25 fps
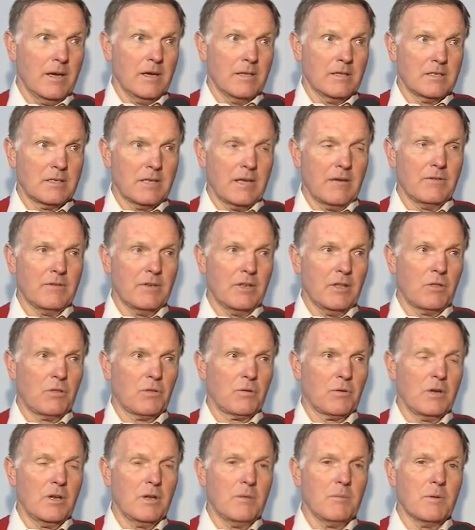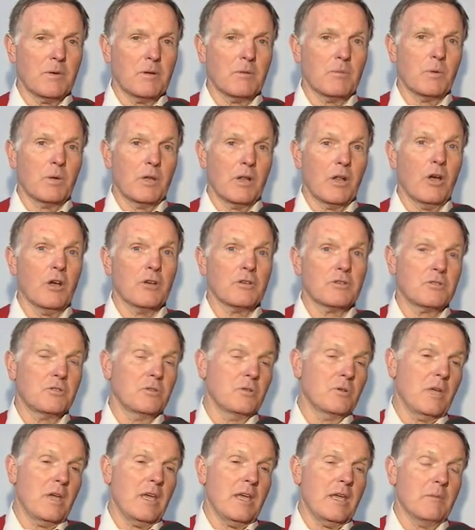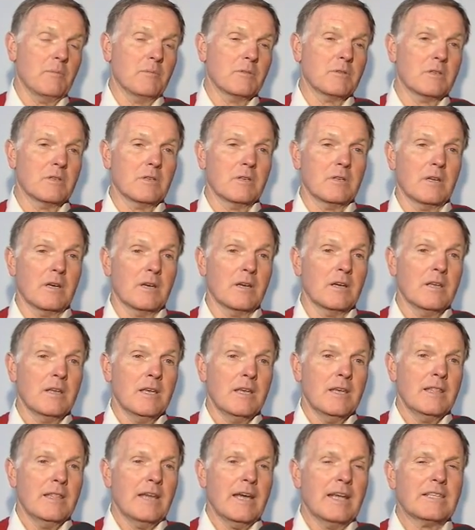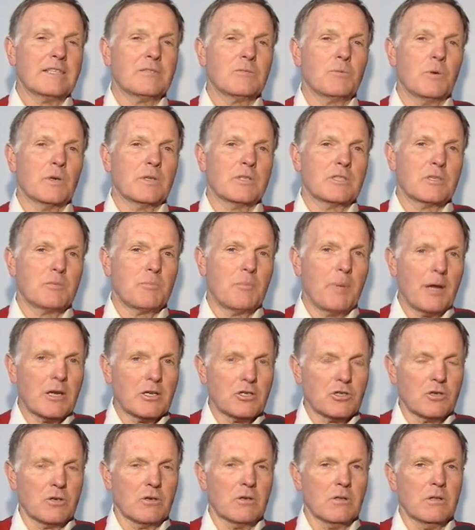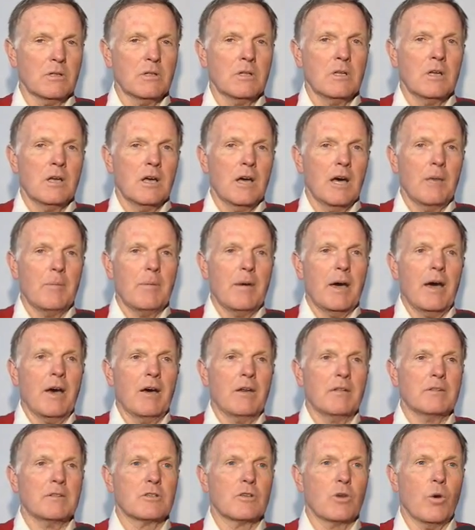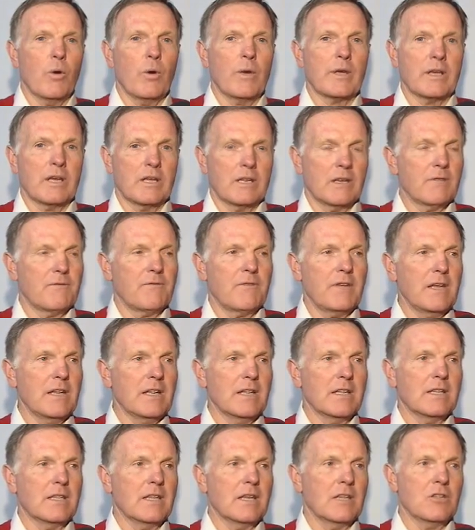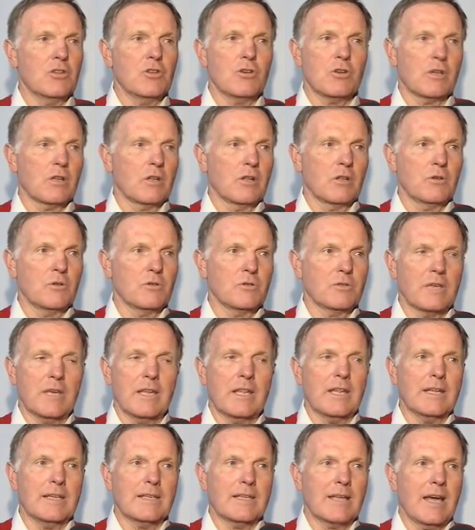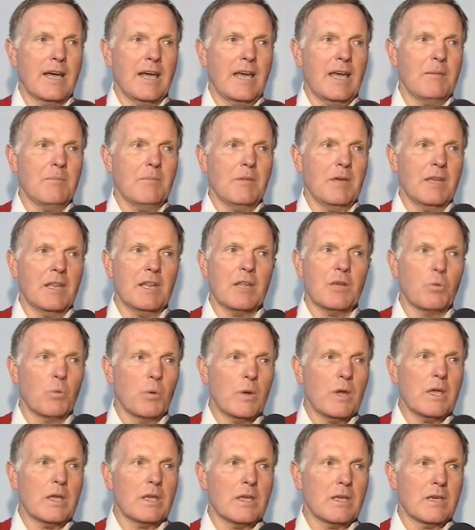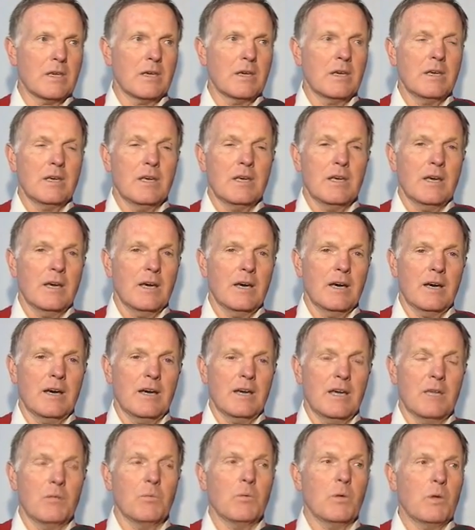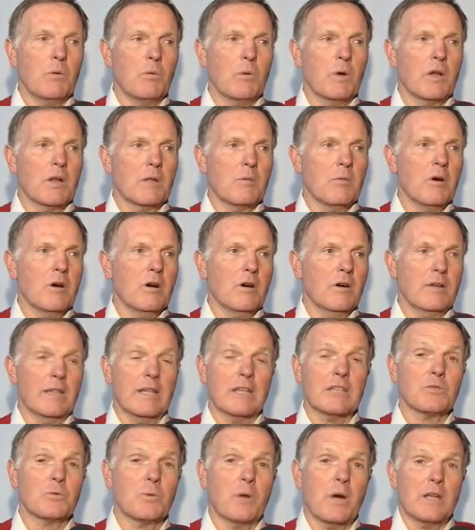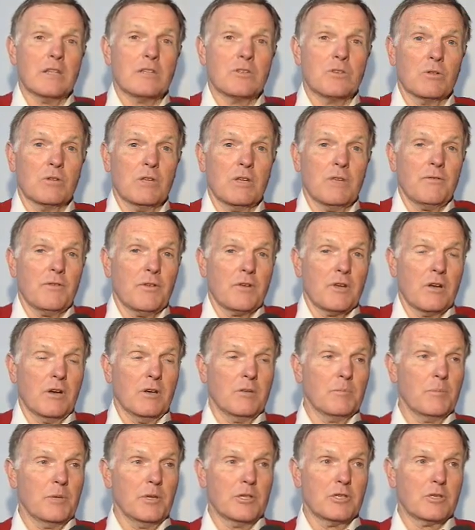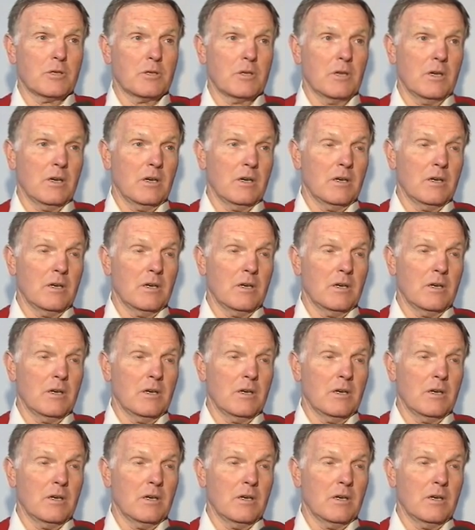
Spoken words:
in 73, but we lost 2 games. And that's what's special about going undefeated, that you could lose any time, any week, and we won them all. And that's why it's so difficult. New